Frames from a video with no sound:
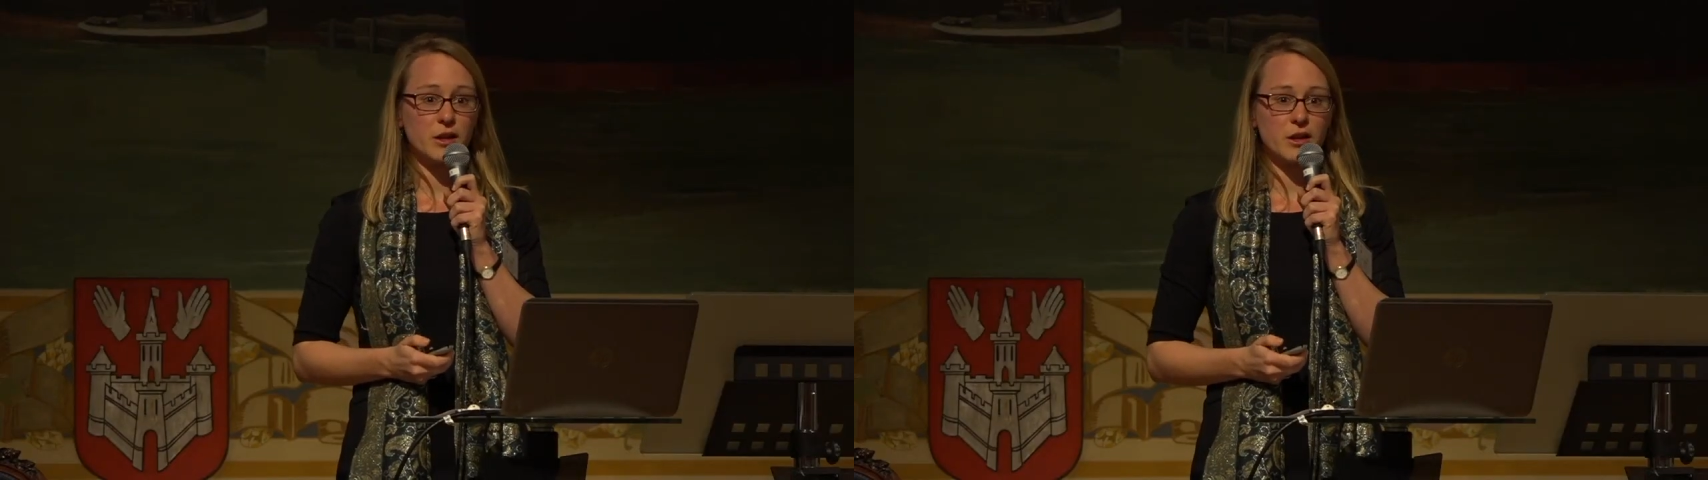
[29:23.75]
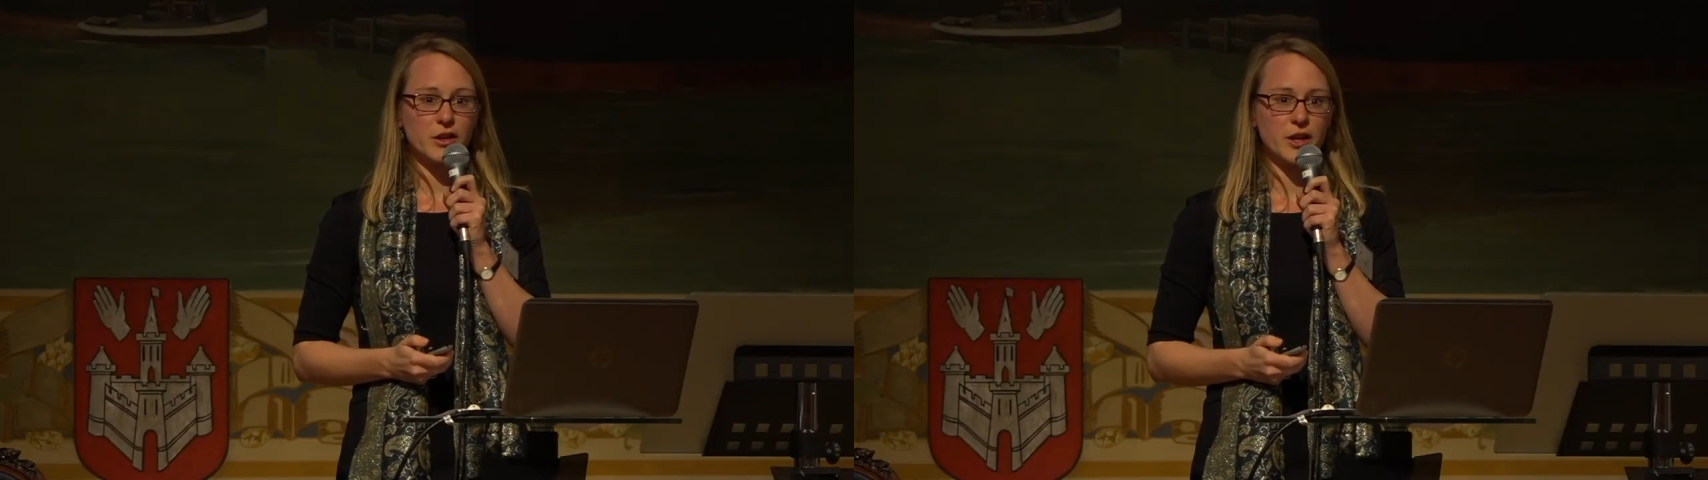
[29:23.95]

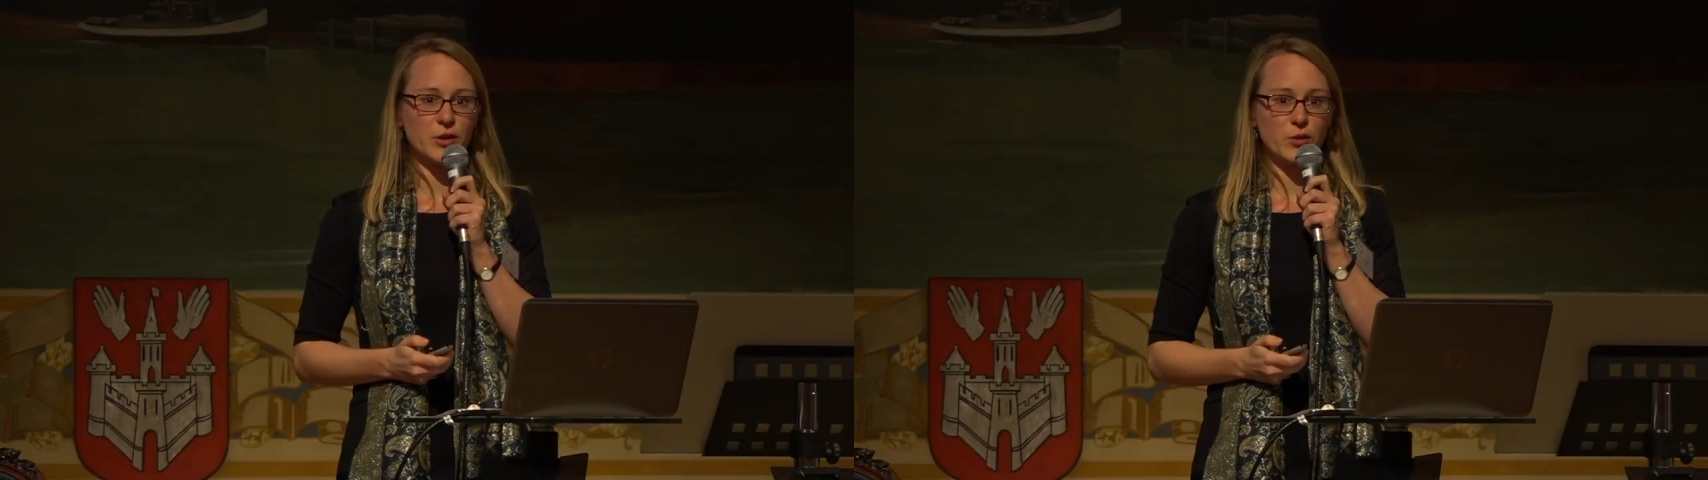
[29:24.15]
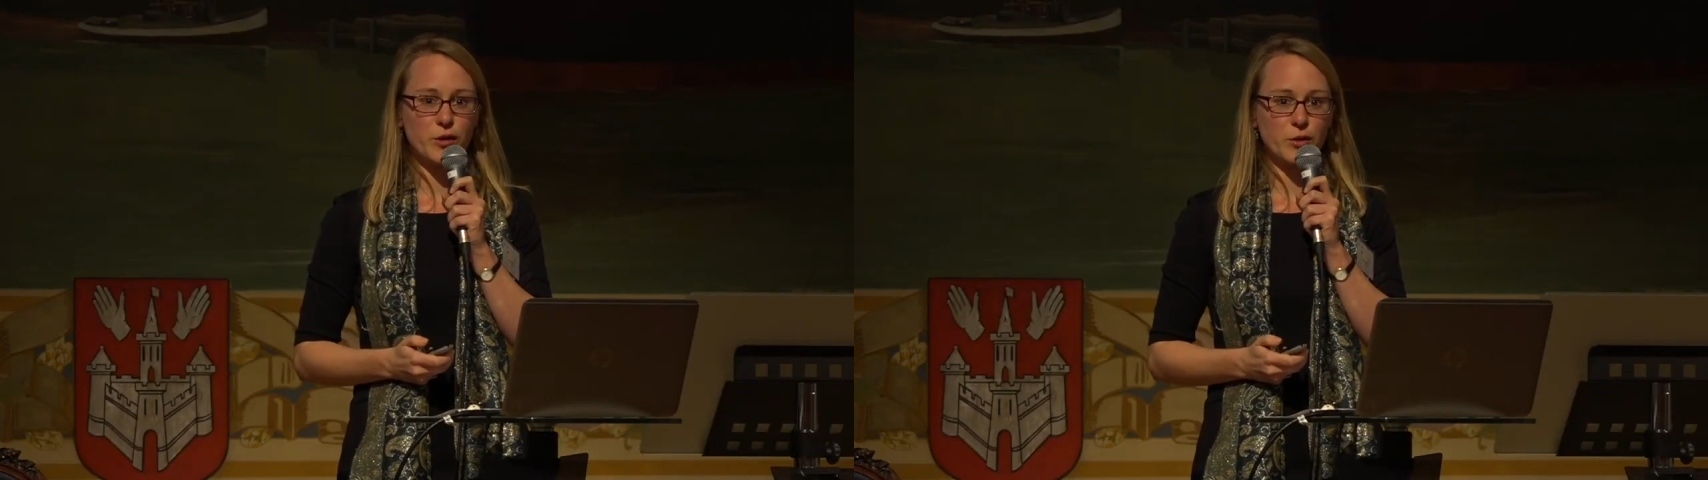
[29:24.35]
And I
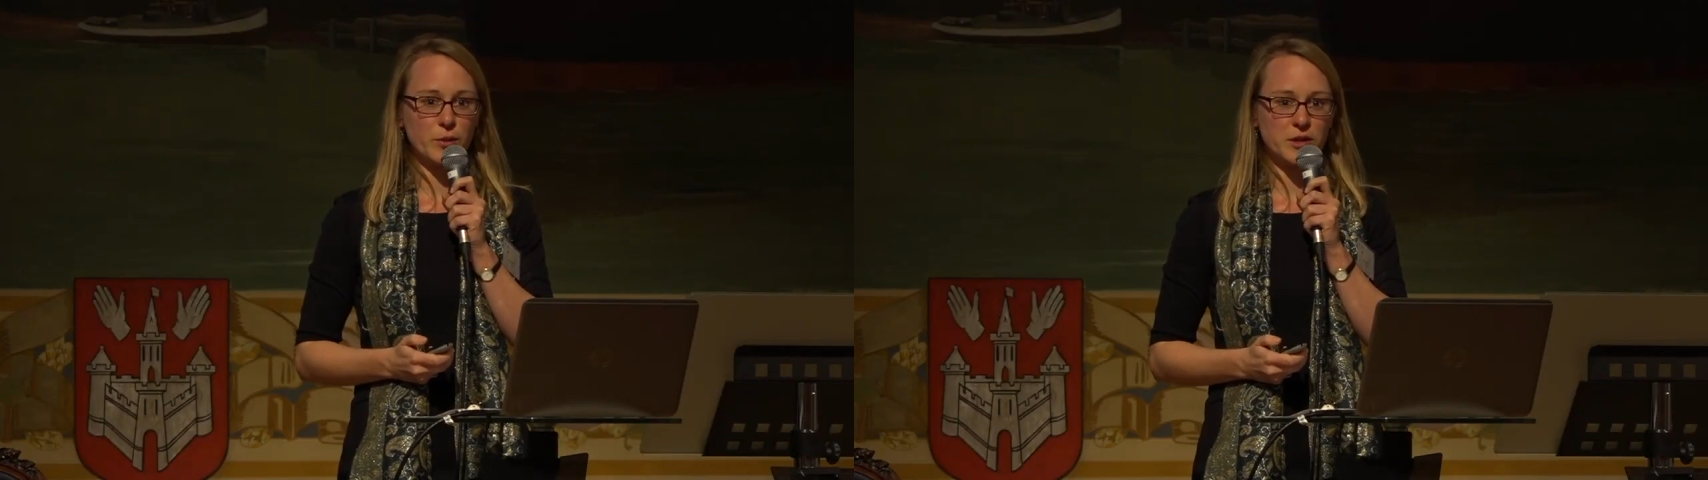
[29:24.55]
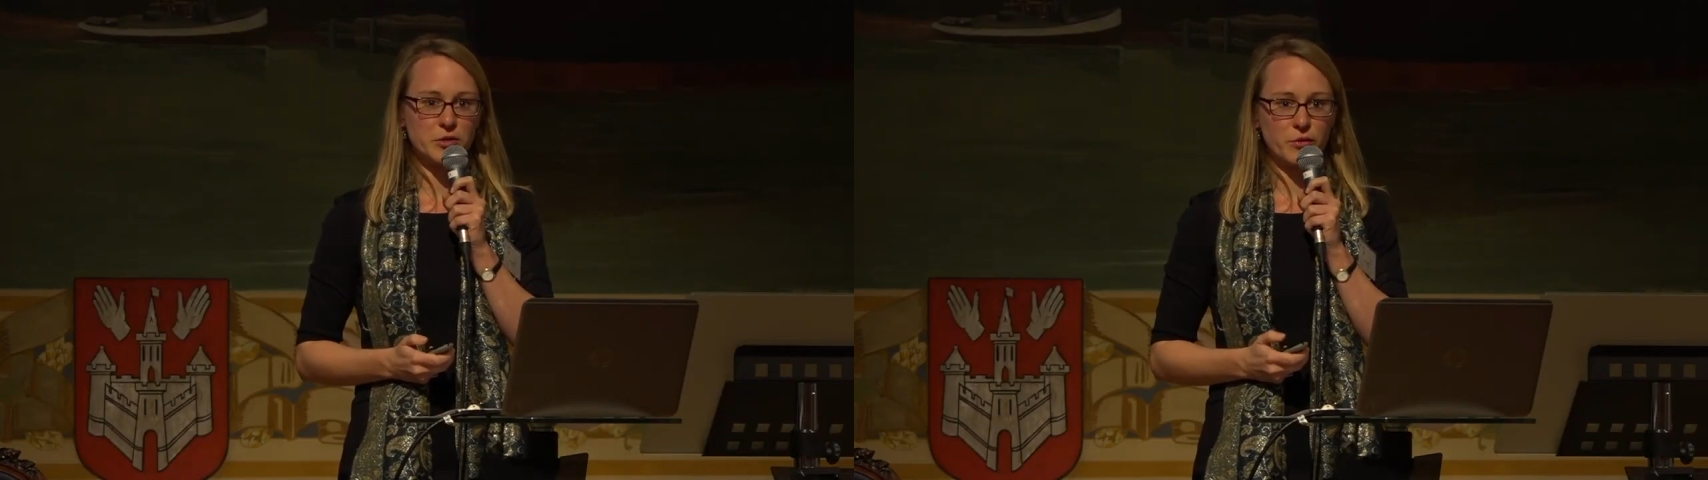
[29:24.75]
thank you
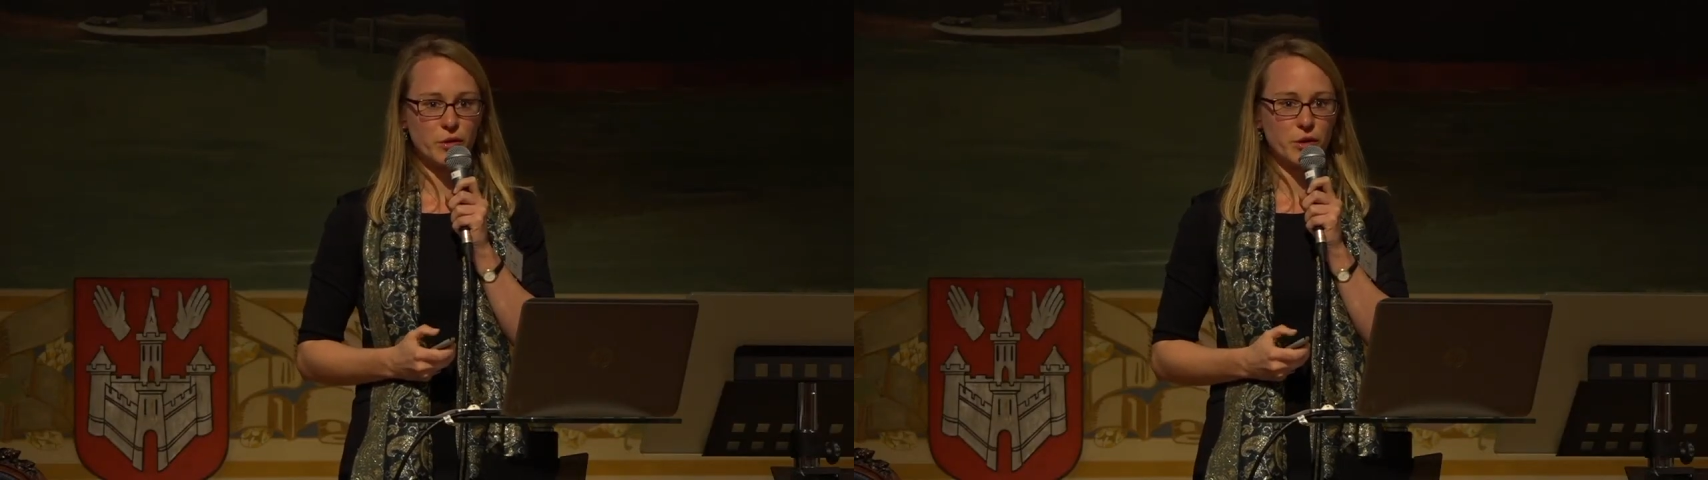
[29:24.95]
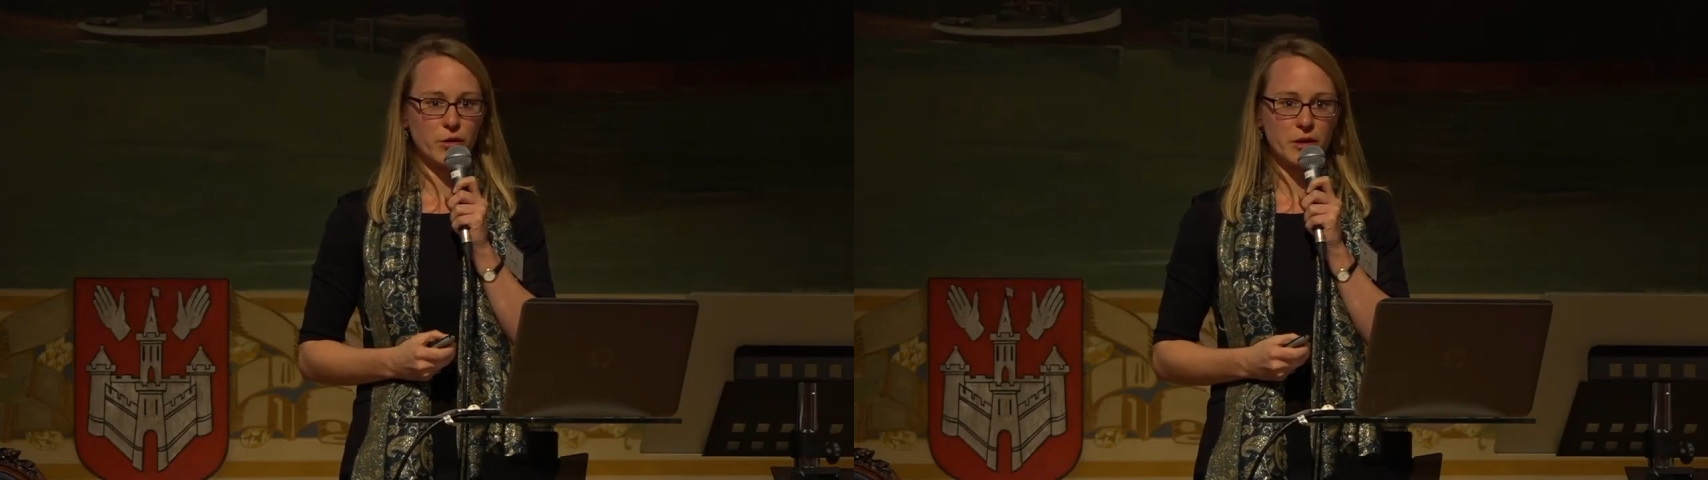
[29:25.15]
very much
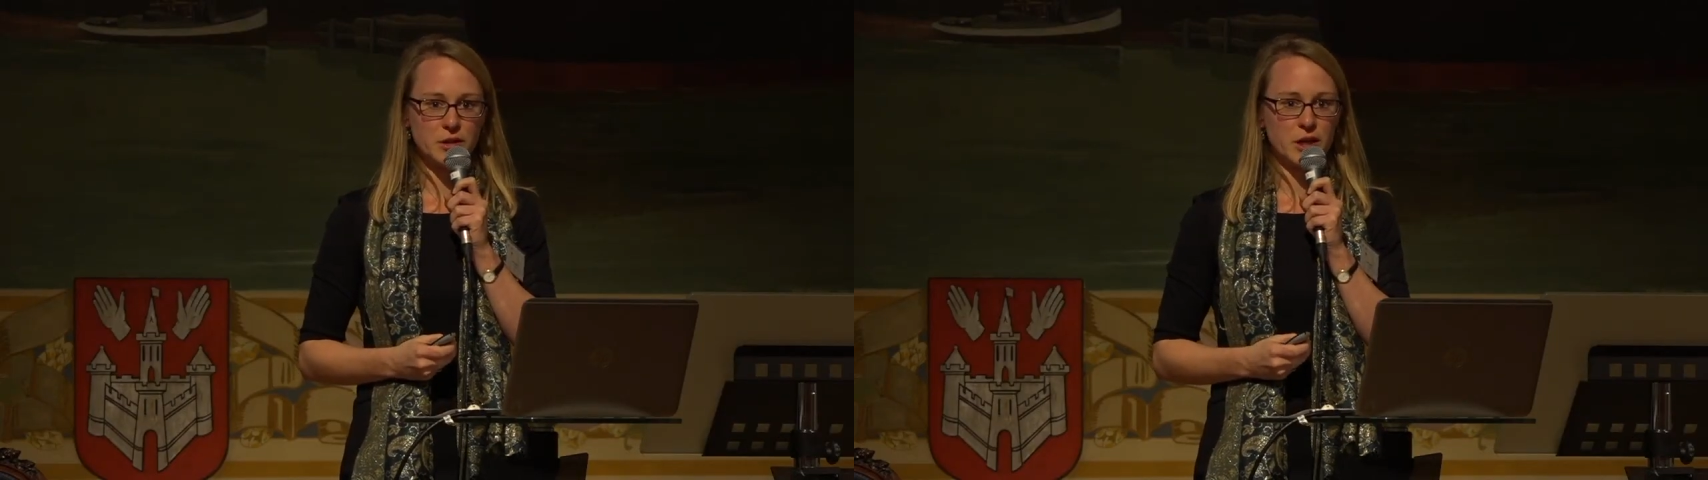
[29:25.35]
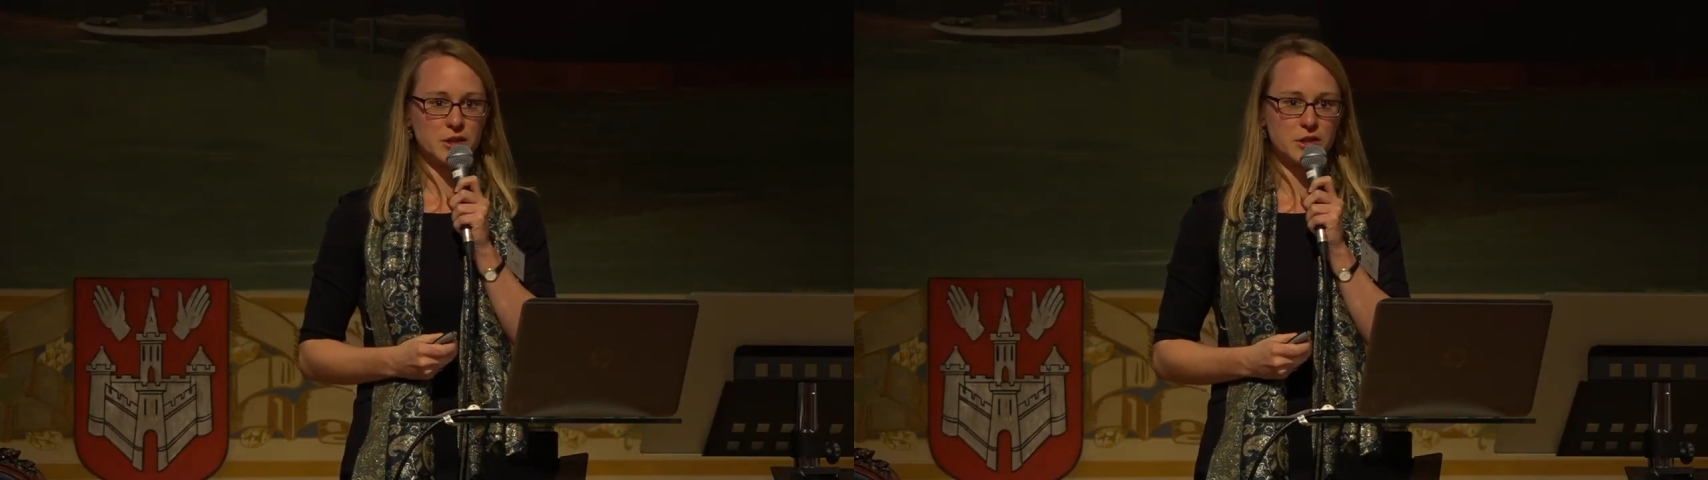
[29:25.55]
for your
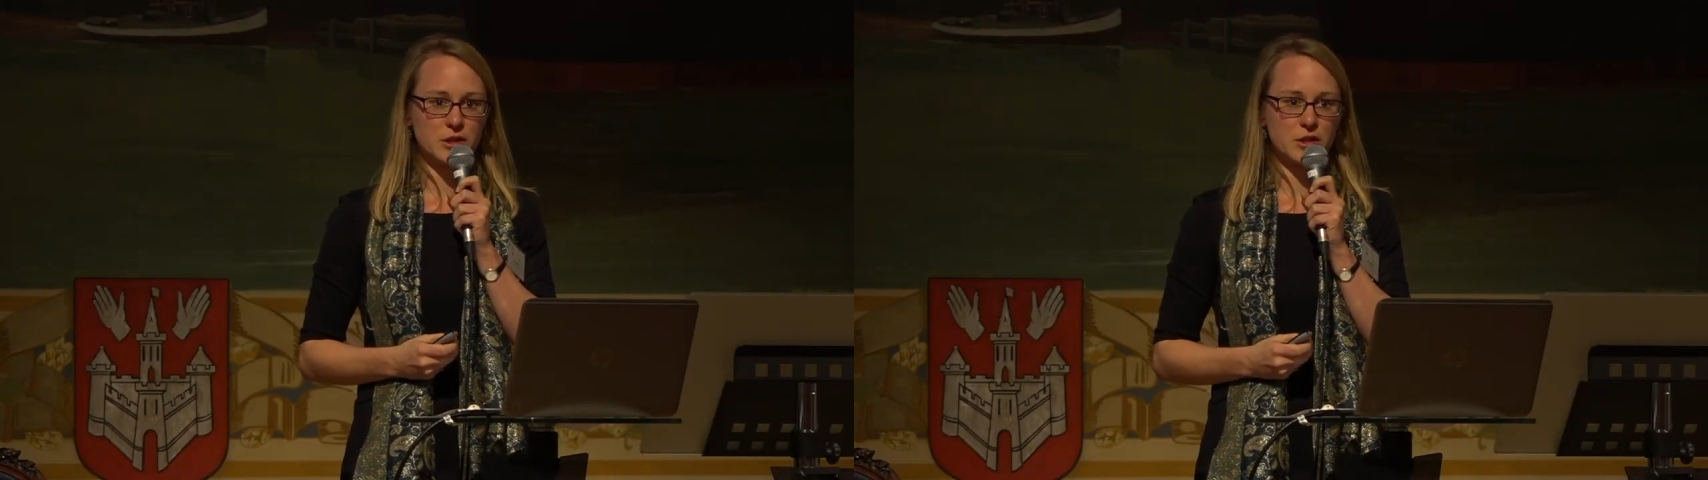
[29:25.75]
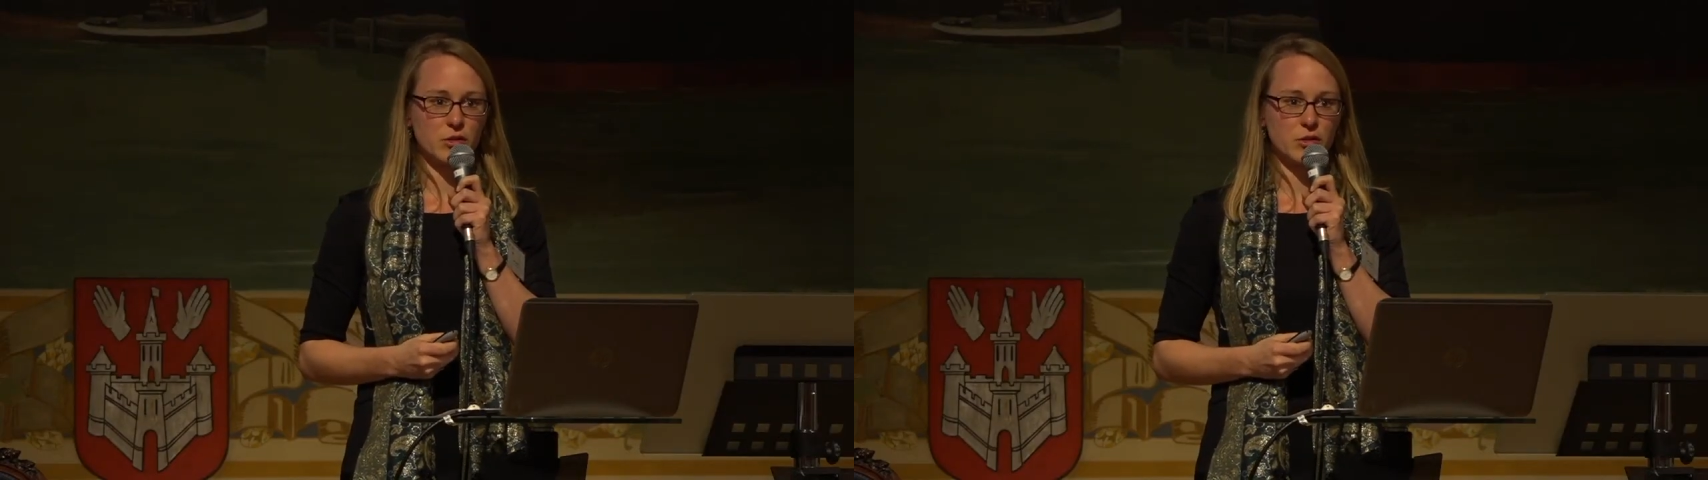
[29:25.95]
attention,